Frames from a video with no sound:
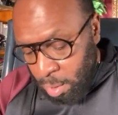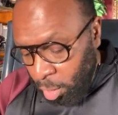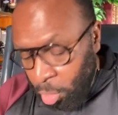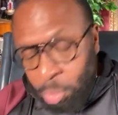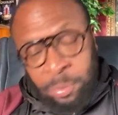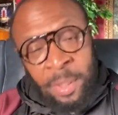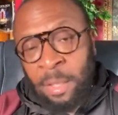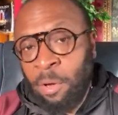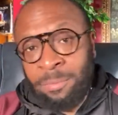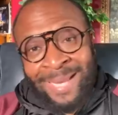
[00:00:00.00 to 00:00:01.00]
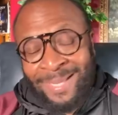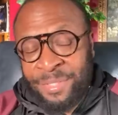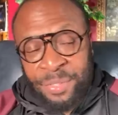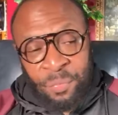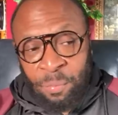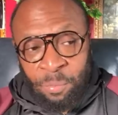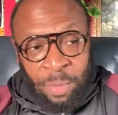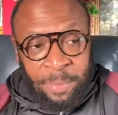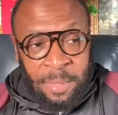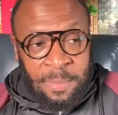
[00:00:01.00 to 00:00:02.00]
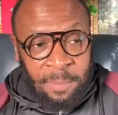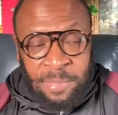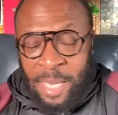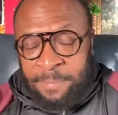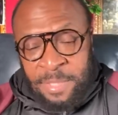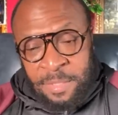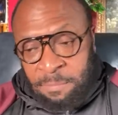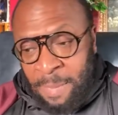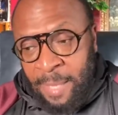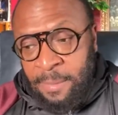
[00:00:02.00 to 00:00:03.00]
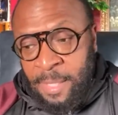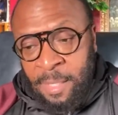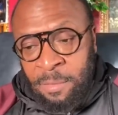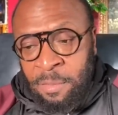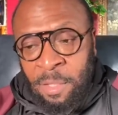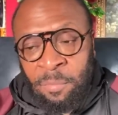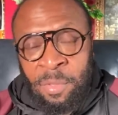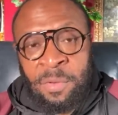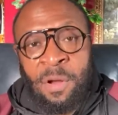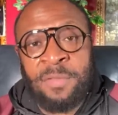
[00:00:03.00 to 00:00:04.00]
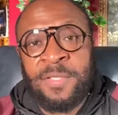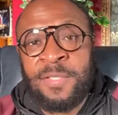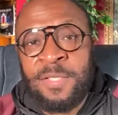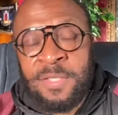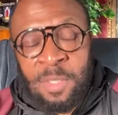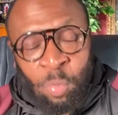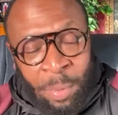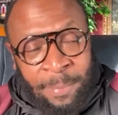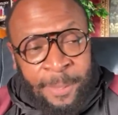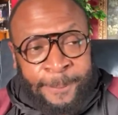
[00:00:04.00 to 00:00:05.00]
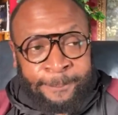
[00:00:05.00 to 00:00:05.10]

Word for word: all day long, not just from women. Sometimes it's men that are dealing with narcissistic women.